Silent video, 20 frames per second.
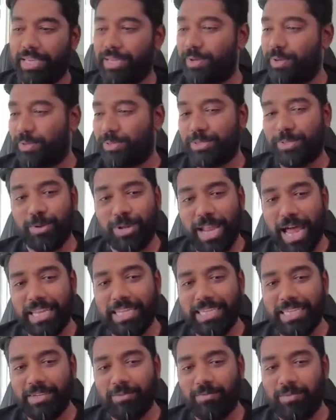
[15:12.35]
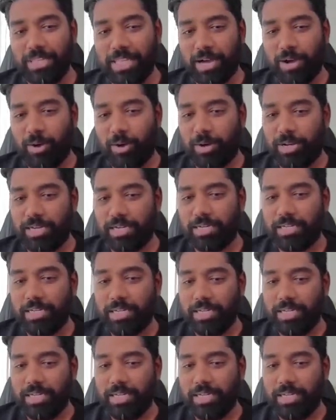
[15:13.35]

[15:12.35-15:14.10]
You know, Tonali with the corner.